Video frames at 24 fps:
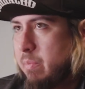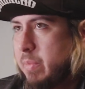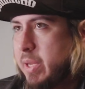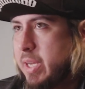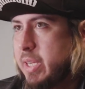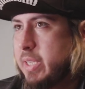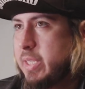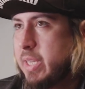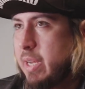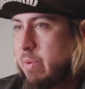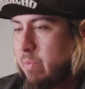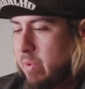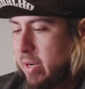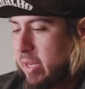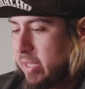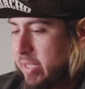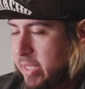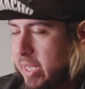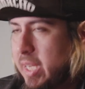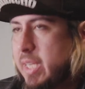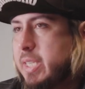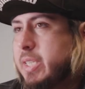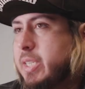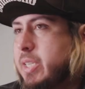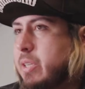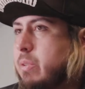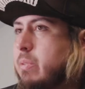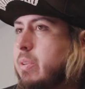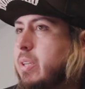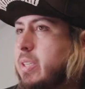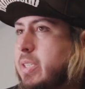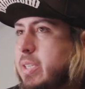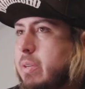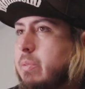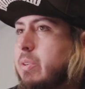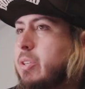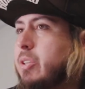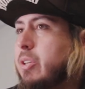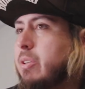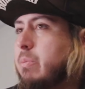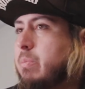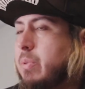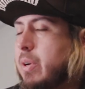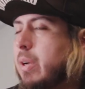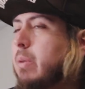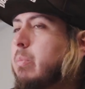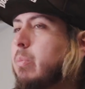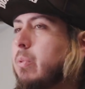because they want to test you to see what you
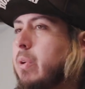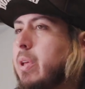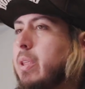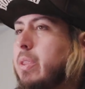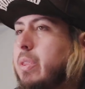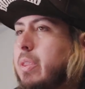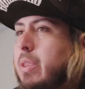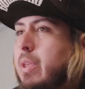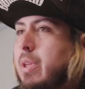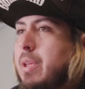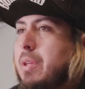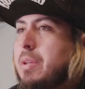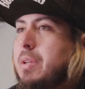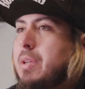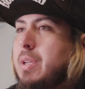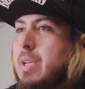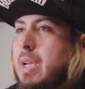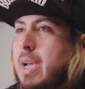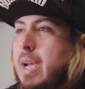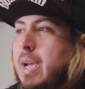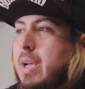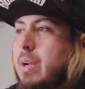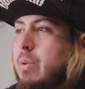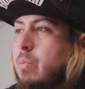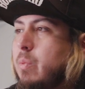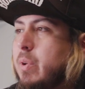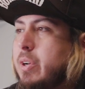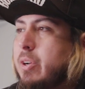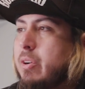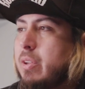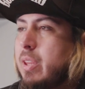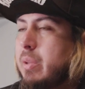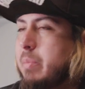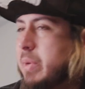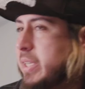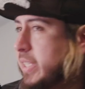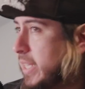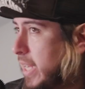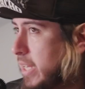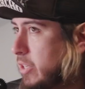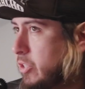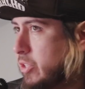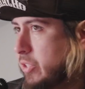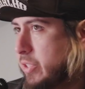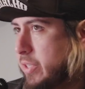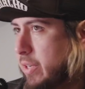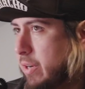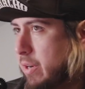can put up with and what your
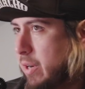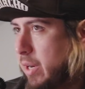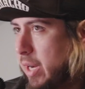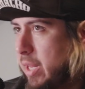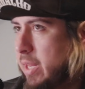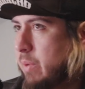limitations are.